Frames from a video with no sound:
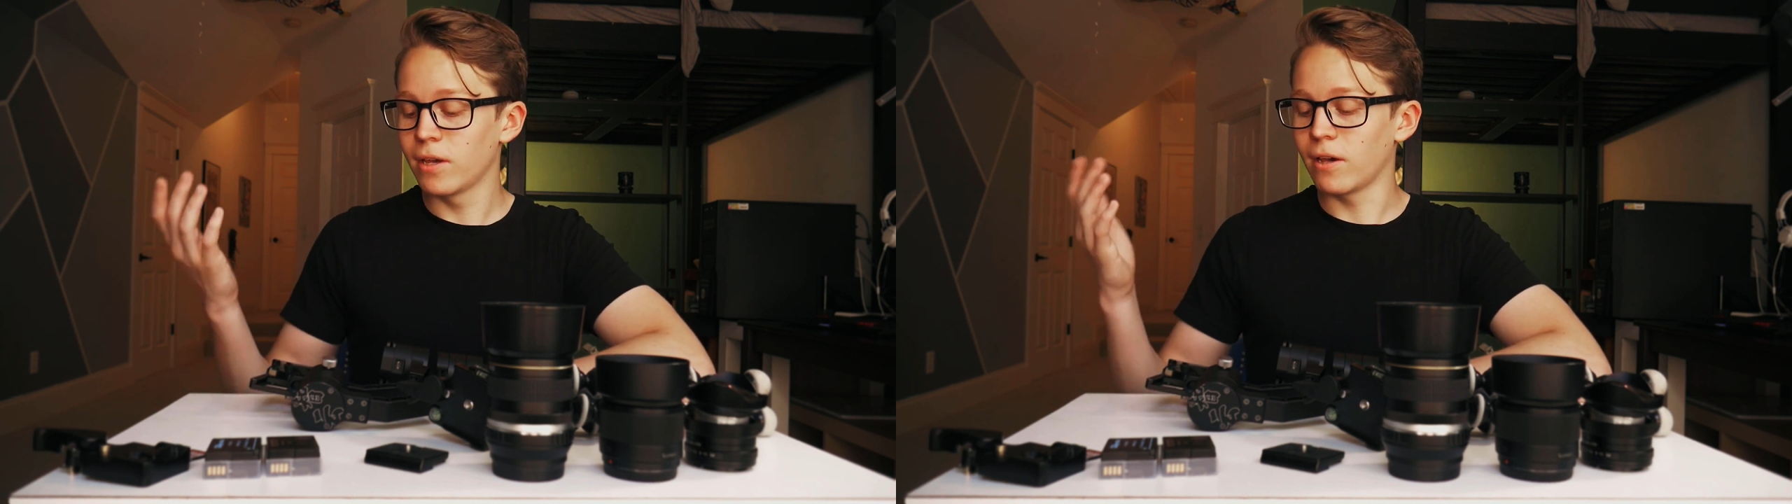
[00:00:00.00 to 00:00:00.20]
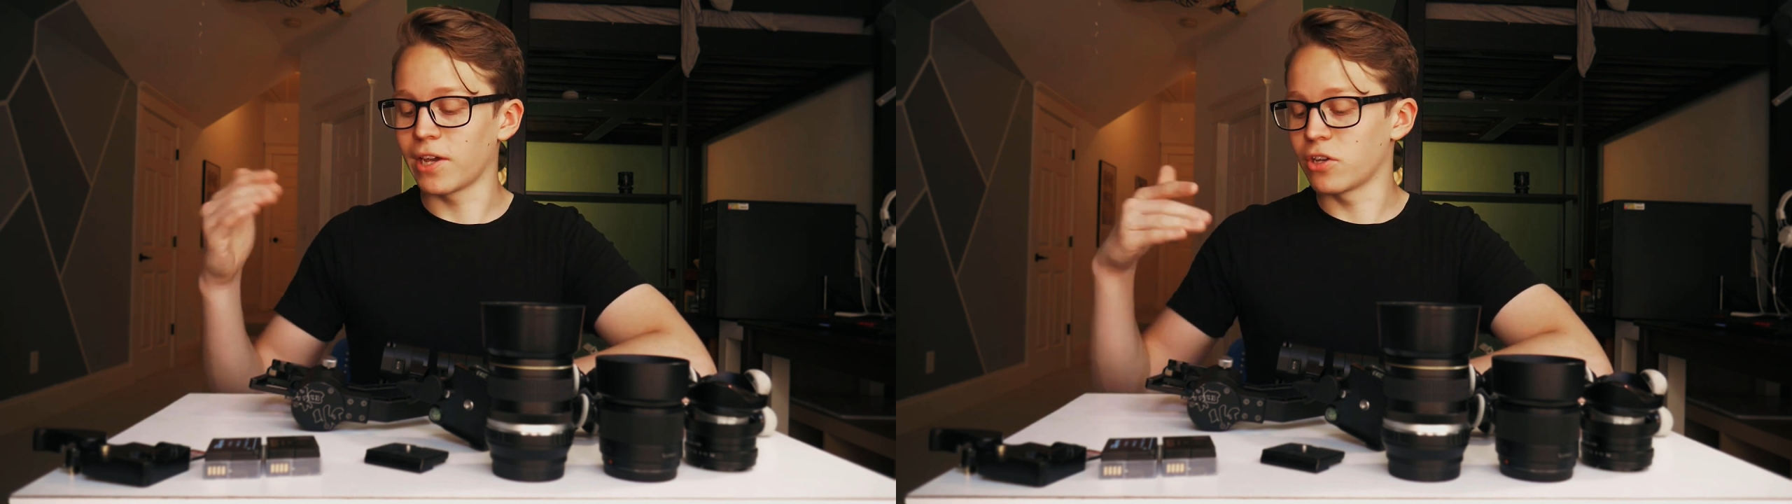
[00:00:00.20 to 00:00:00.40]

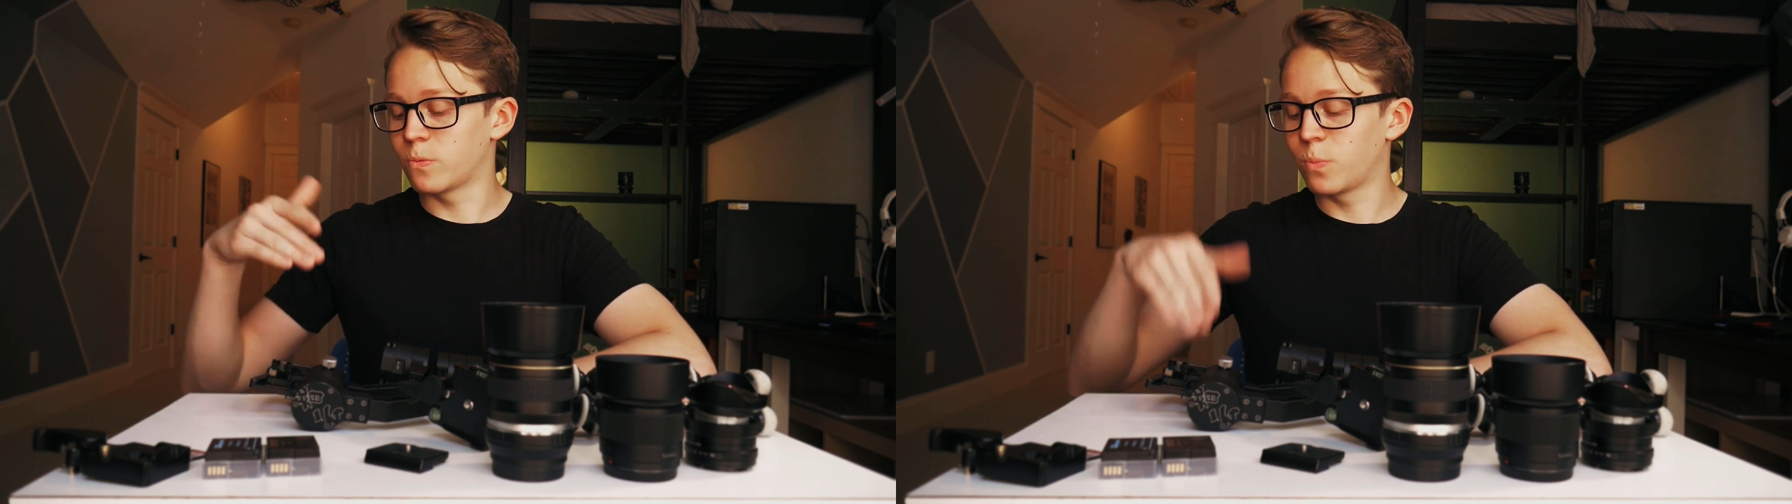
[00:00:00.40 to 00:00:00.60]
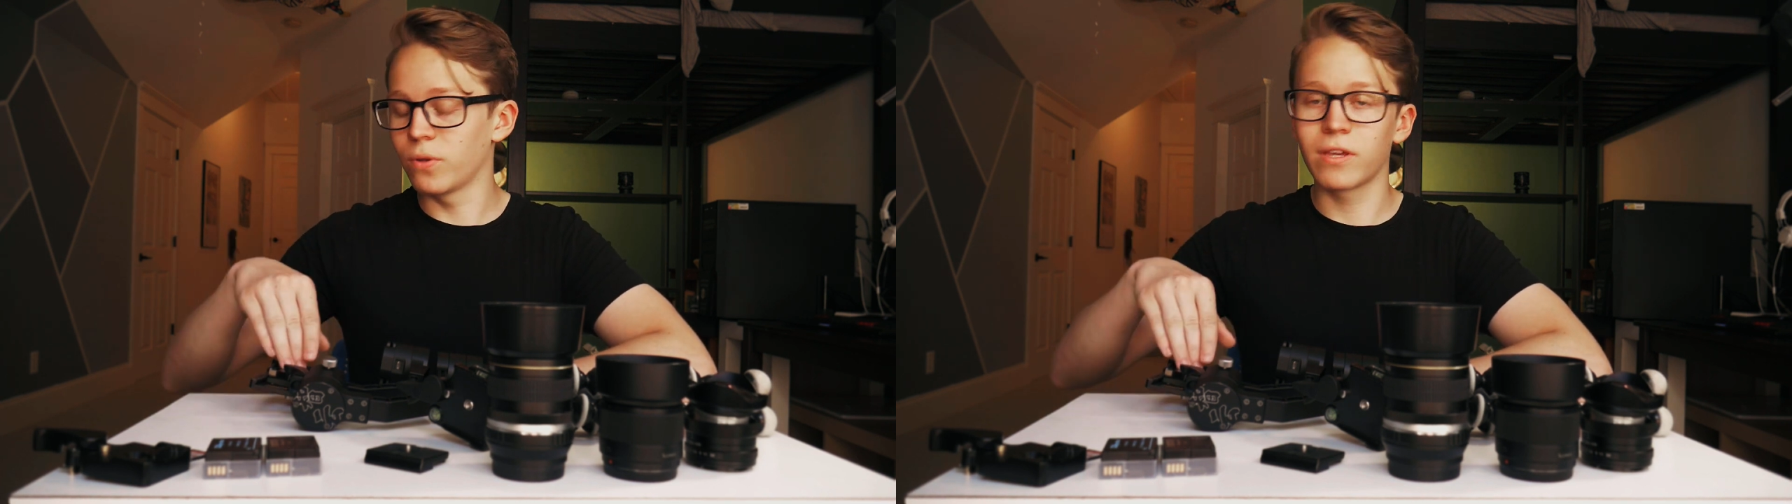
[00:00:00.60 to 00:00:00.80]
I can
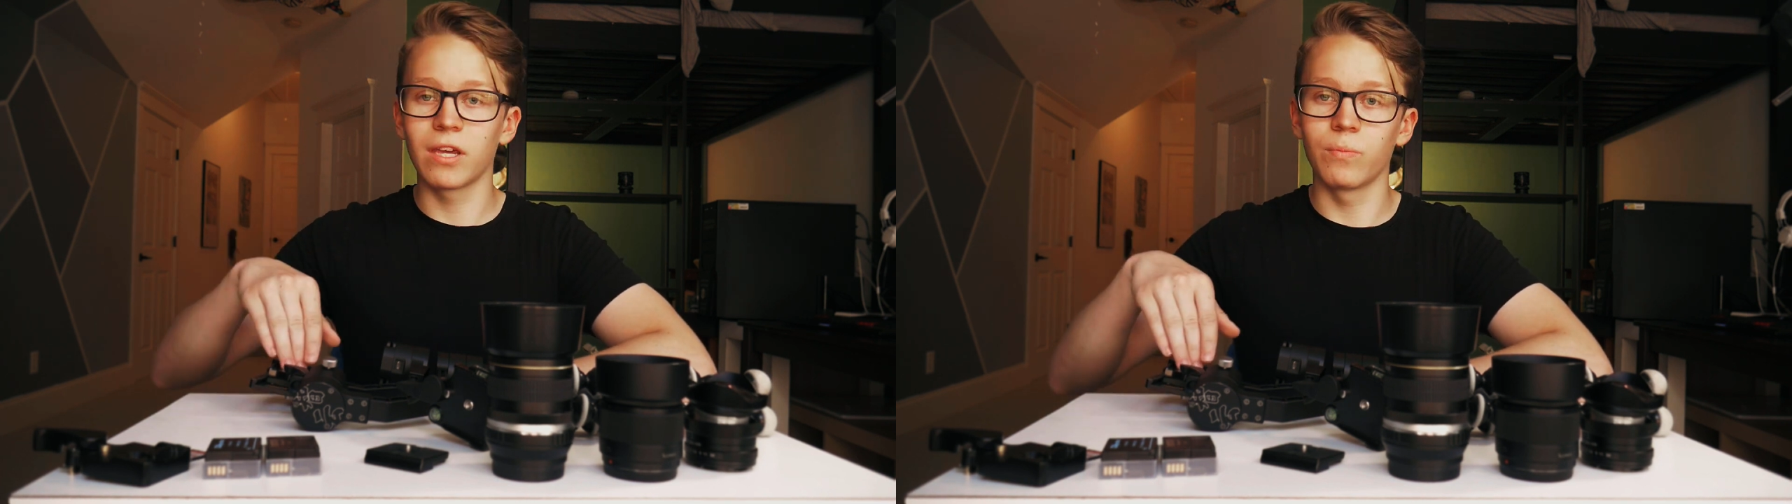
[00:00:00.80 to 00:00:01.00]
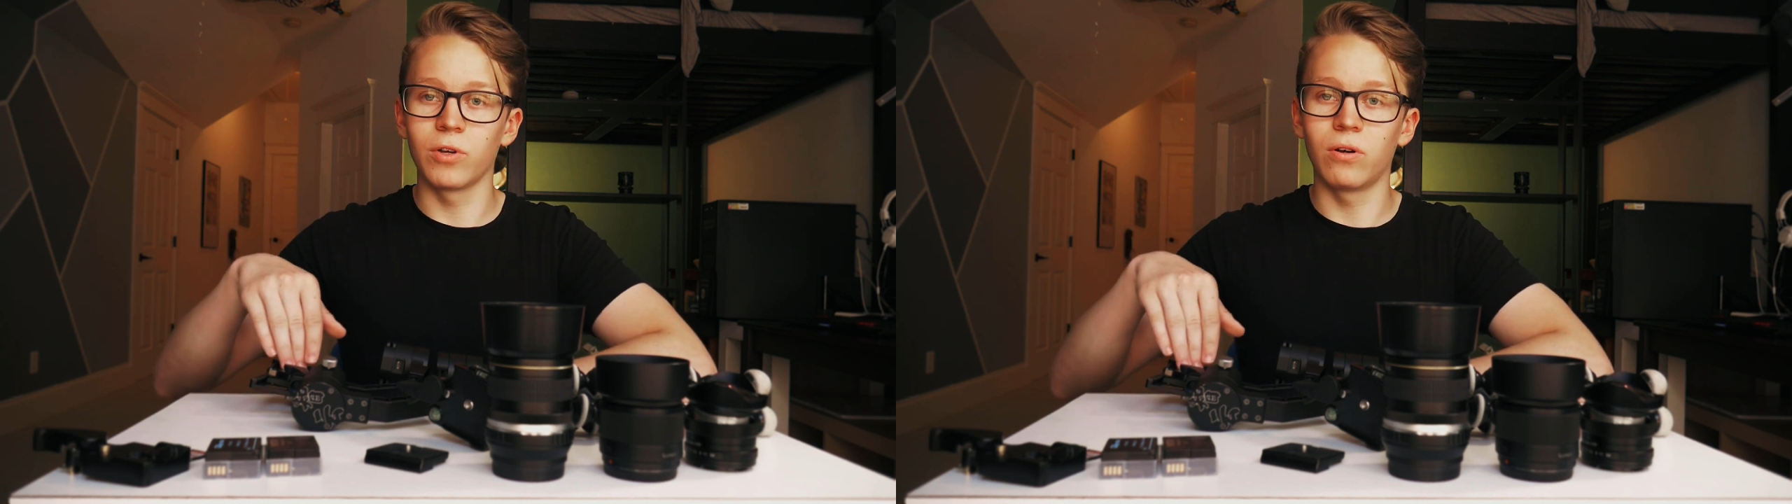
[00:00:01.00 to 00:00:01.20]
just put the
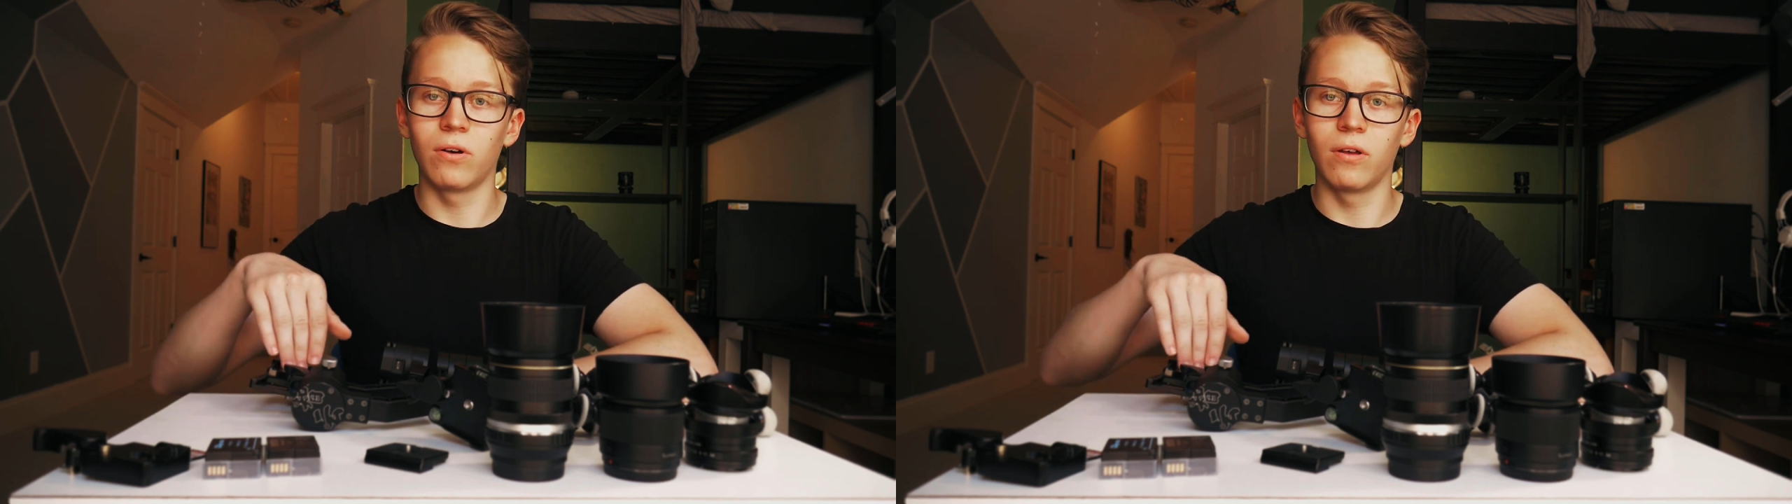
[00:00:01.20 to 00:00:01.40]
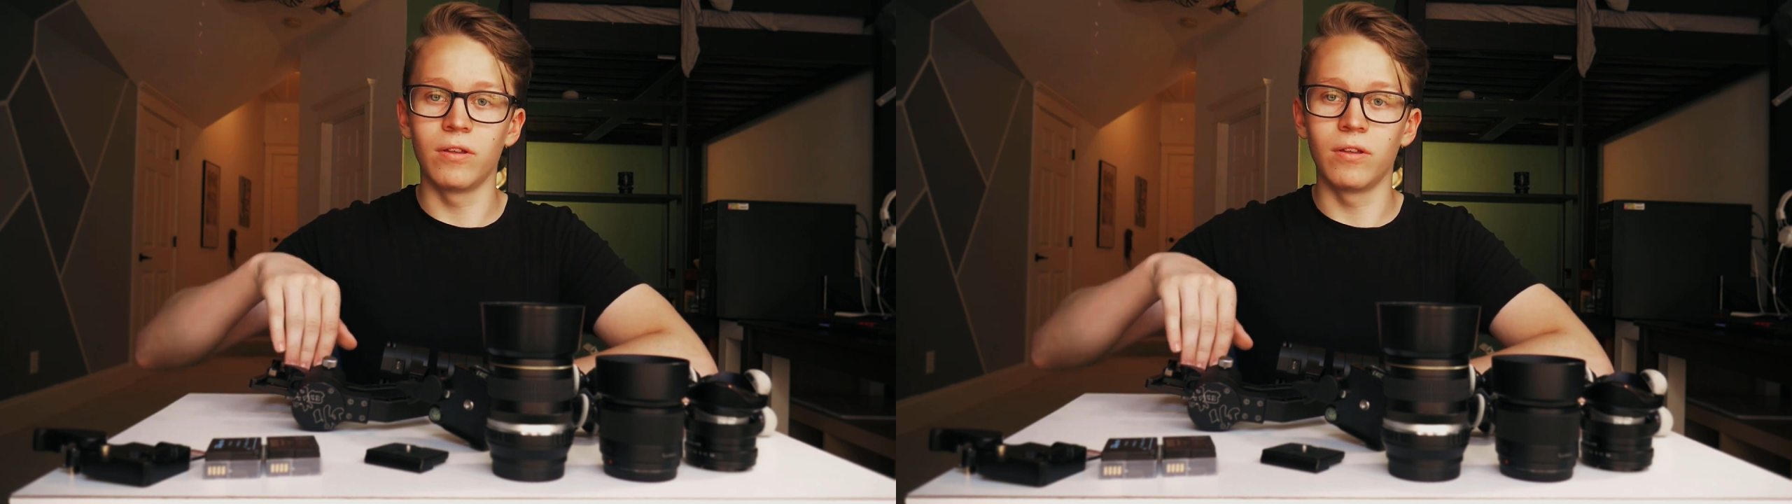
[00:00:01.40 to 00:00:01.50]
camera on